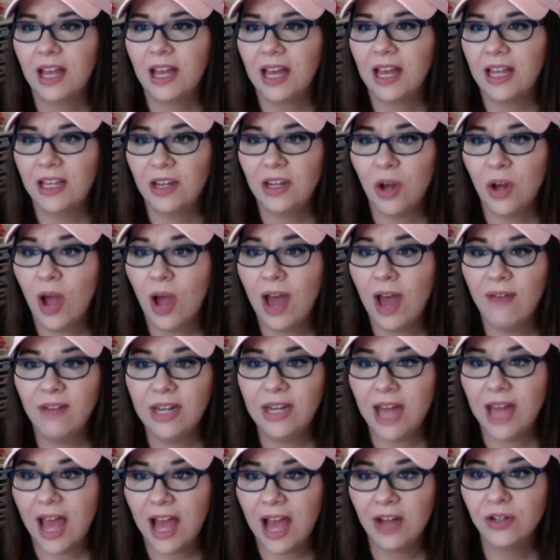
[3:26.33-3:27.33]
you know,
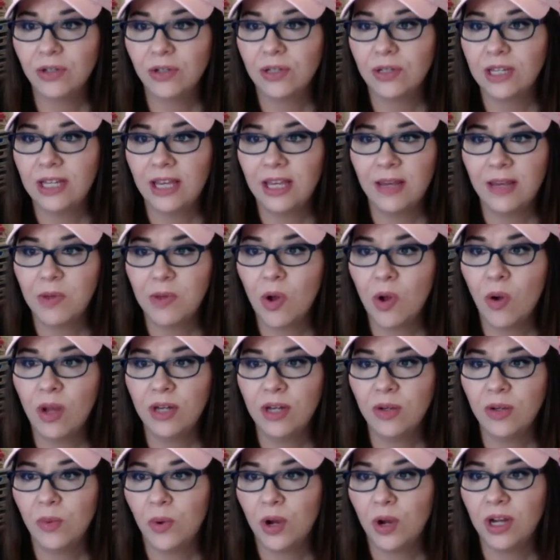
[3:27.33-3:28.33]
having to actually keep going
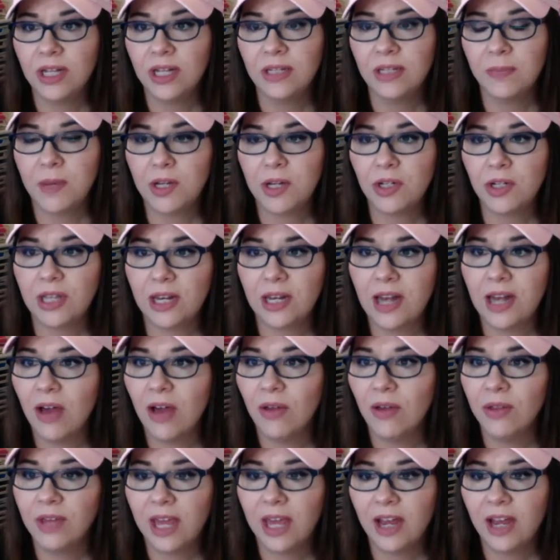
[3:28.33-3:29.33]
to work, especially in
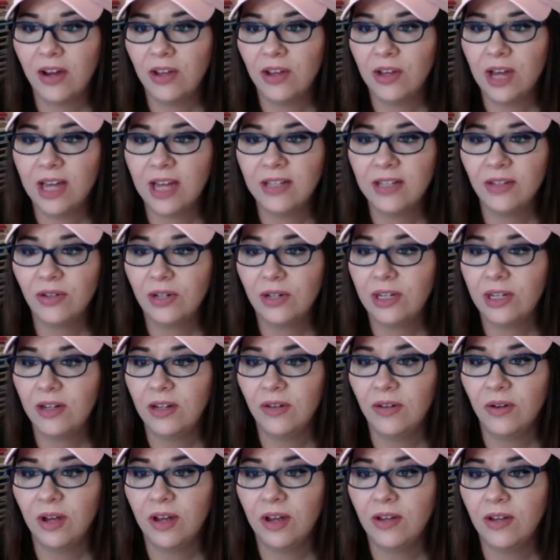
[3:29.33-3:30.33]
healthcare, you guys are
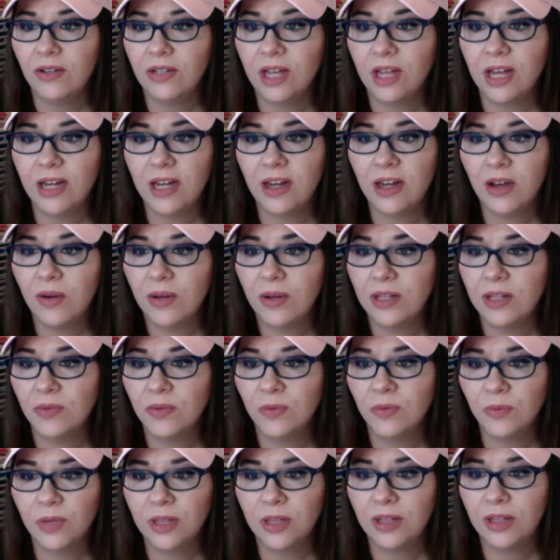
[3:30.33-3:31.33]
heroes. I know it's
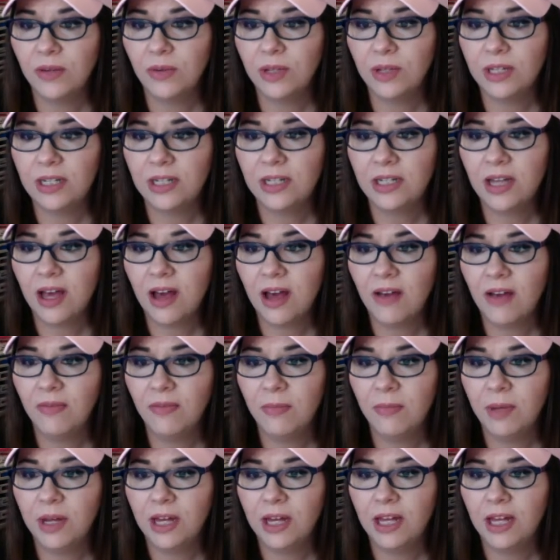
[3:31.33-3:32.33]
really, really tough,
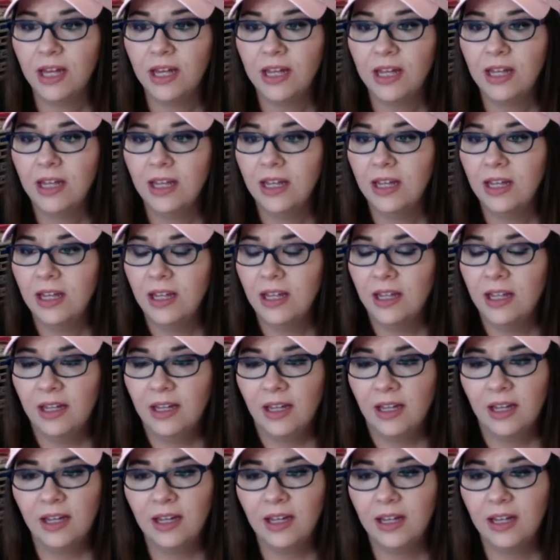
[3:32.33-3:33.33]
but
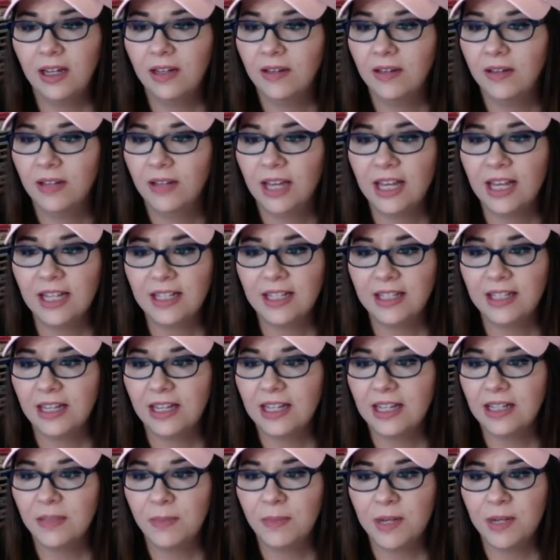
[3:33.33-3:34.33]

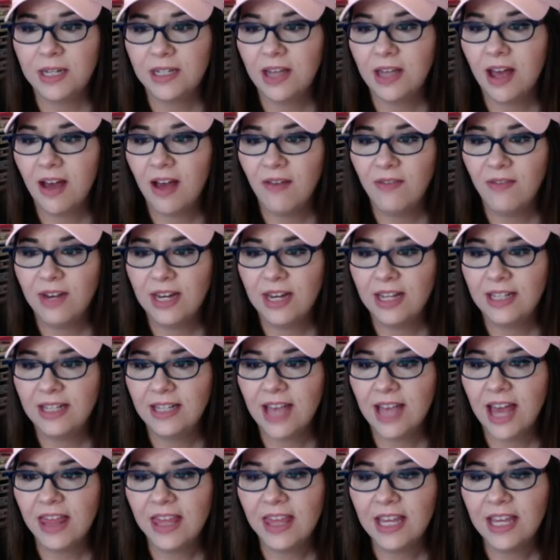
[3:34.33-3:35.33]
it's been tough. And it's,
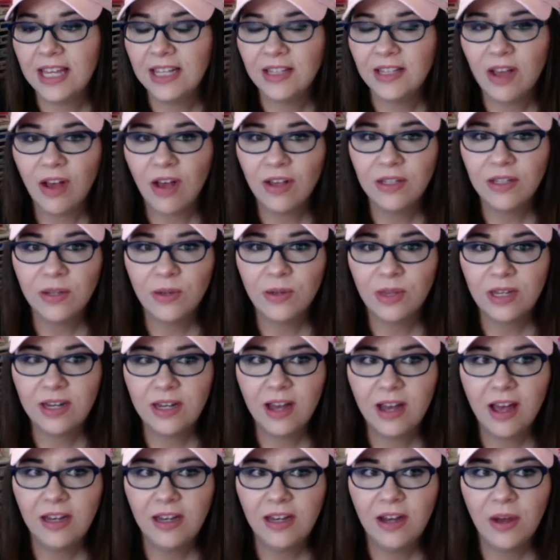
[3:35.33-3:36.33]
I think it's also the
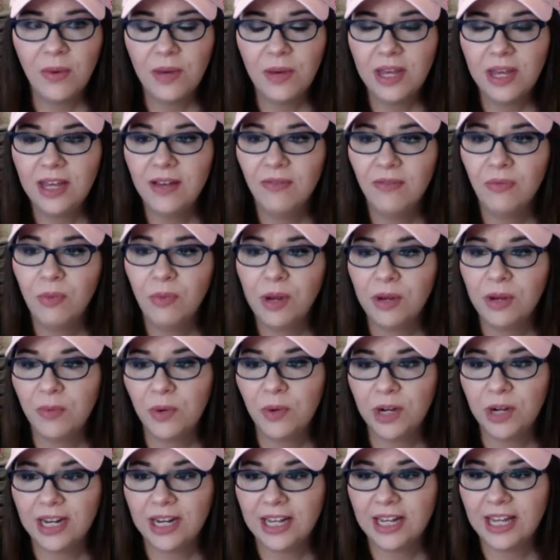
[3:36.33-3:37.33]
not knowing of when
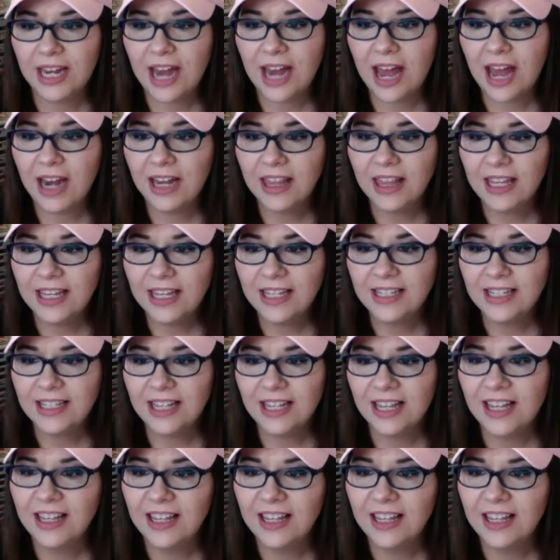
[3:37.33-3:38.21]
we're going to get out of this.